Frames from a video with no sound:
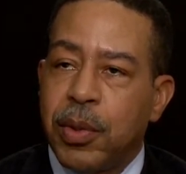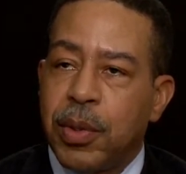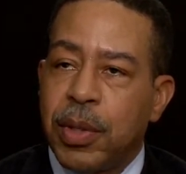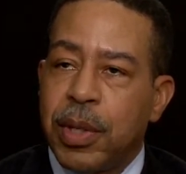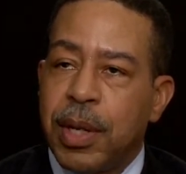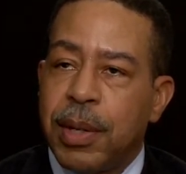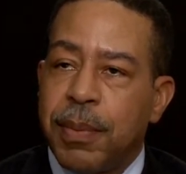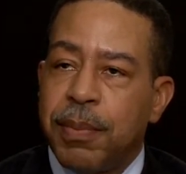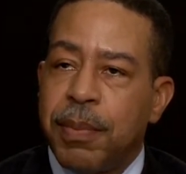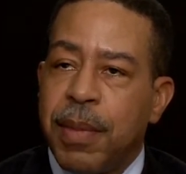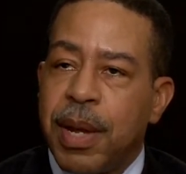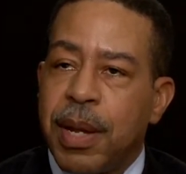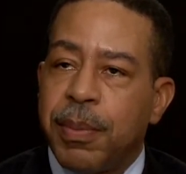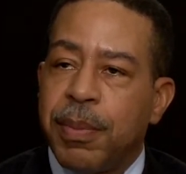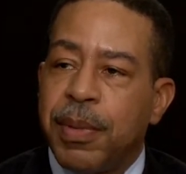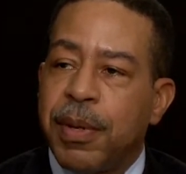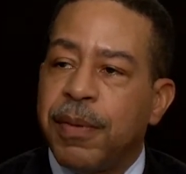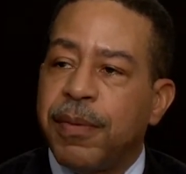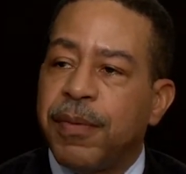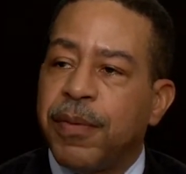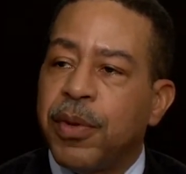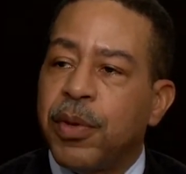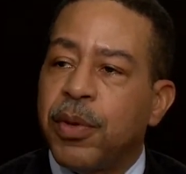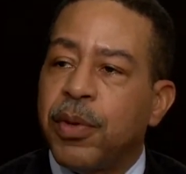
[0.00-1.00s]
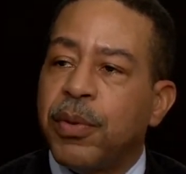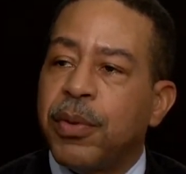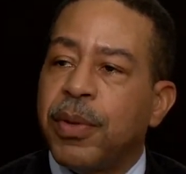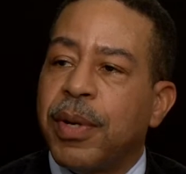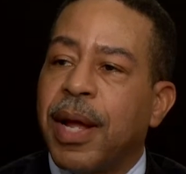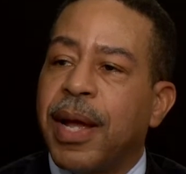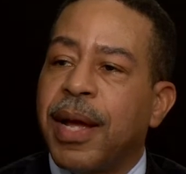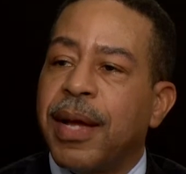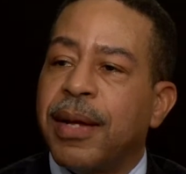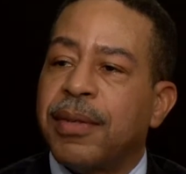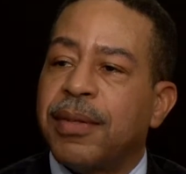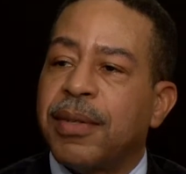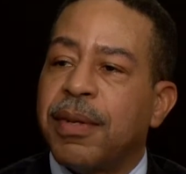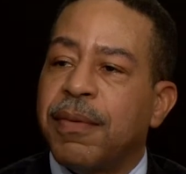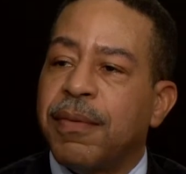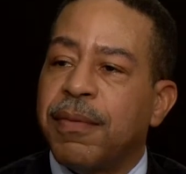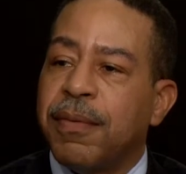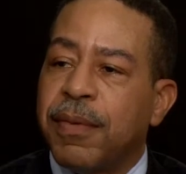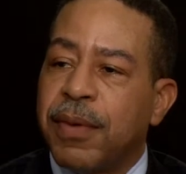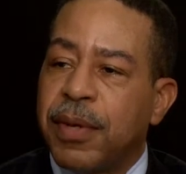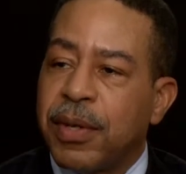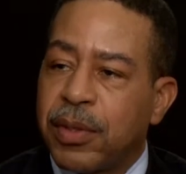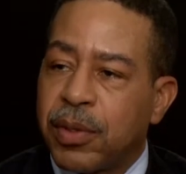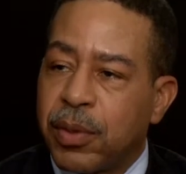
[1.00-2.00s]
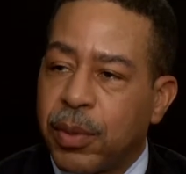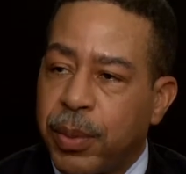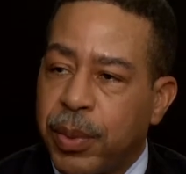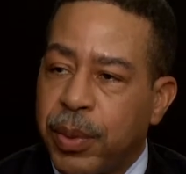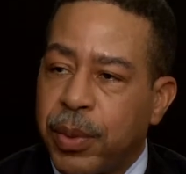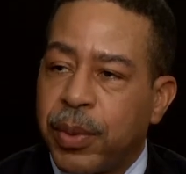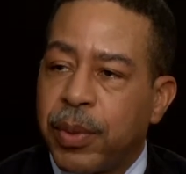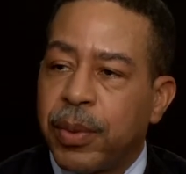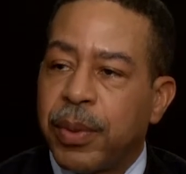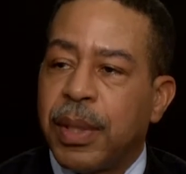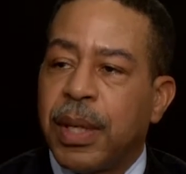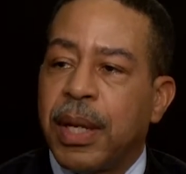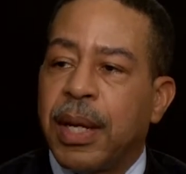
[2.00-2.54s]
it may be viewed as invisible,